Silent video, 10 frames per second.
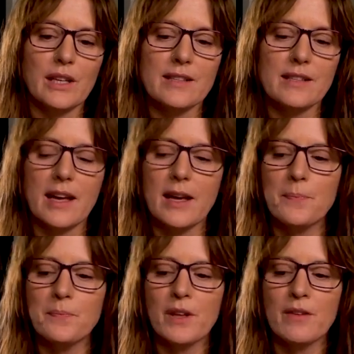It's like,
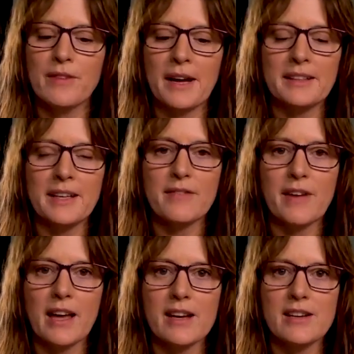finally, I've
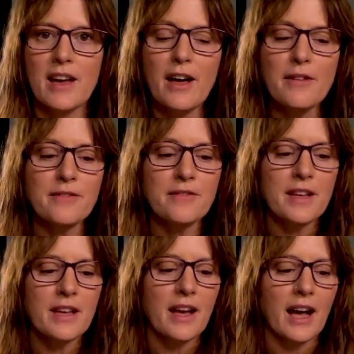had enough.
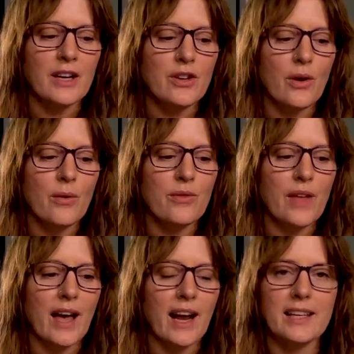I know
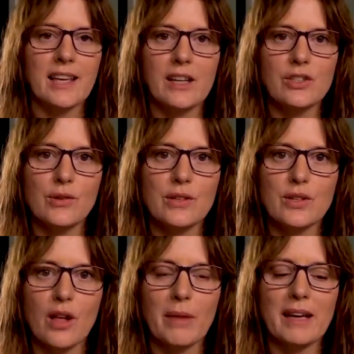that I can't do
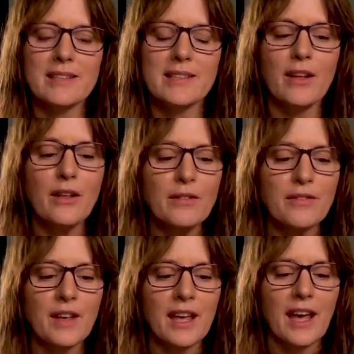this all
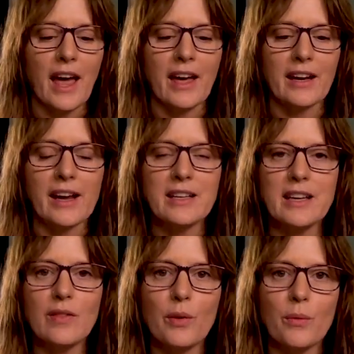myself, and I
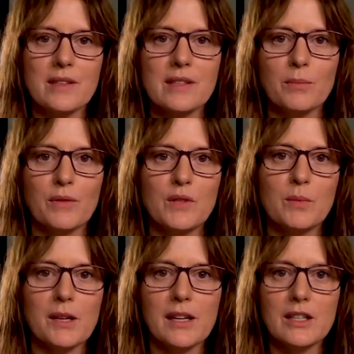need the wisdom of
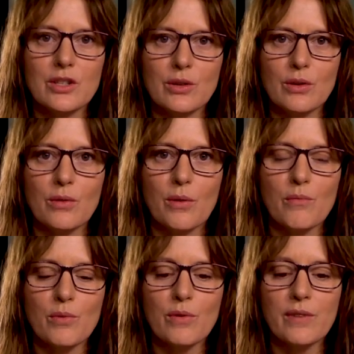spirit to
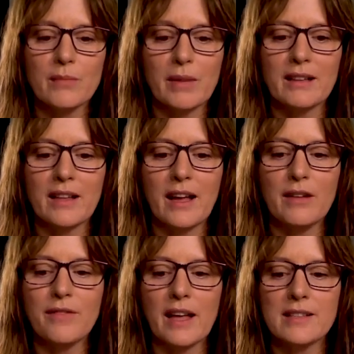move in my
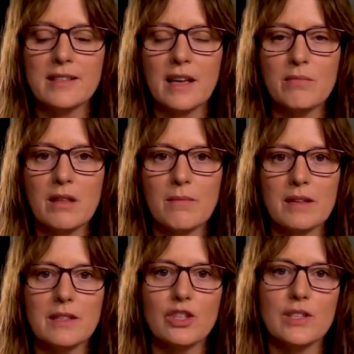life and send me the
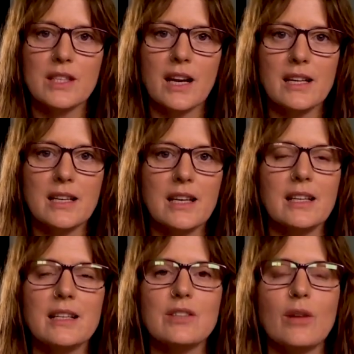messages that I need.
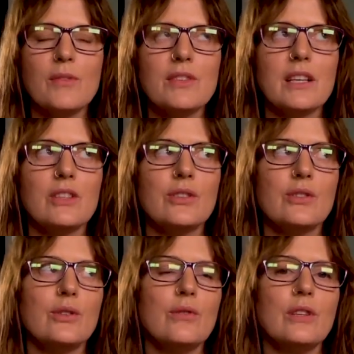And it's almost like as
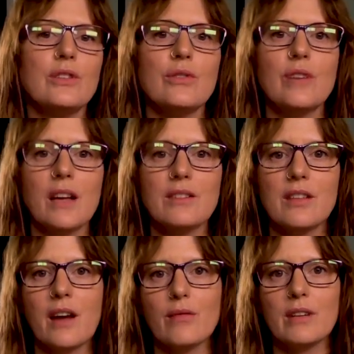soon as you get to
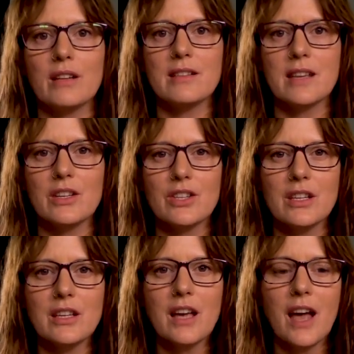that
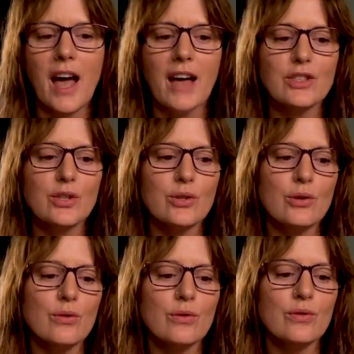realization, as
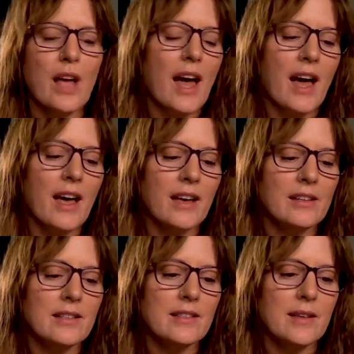soon
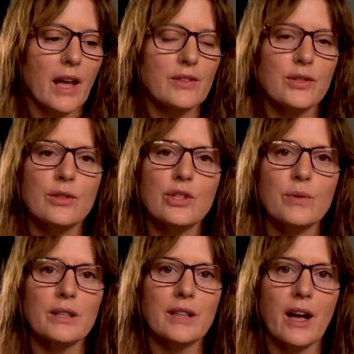as
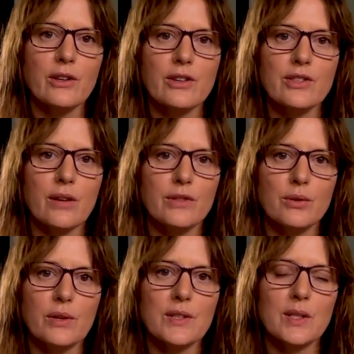you allow yourself
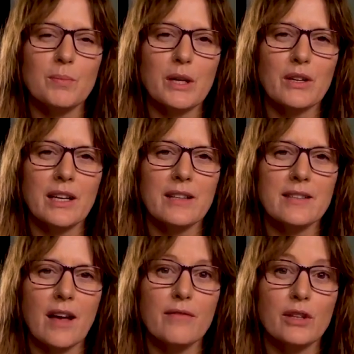to experience
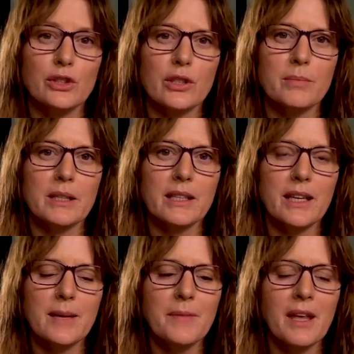that
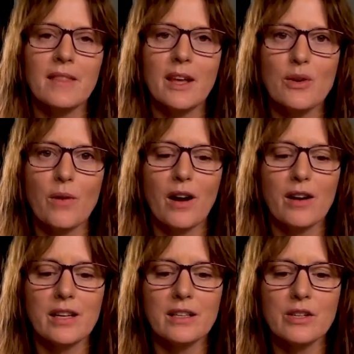vulnerability, that you
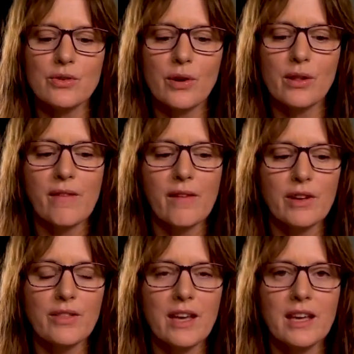aren't in control of
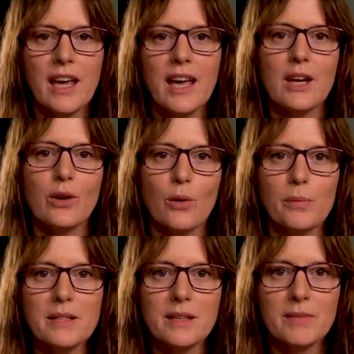everything, it
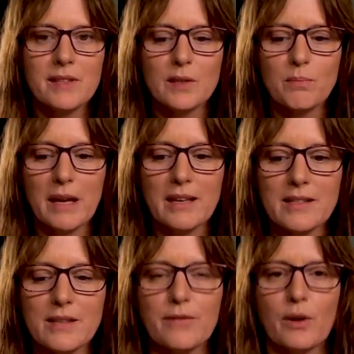opens up the
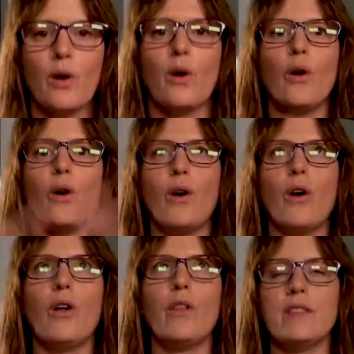space for
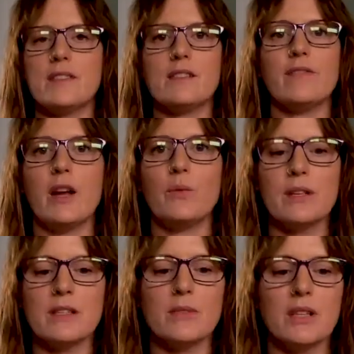all of this divine
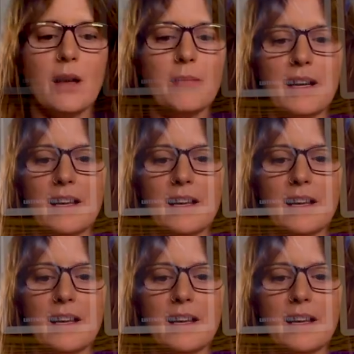wisdom to come in.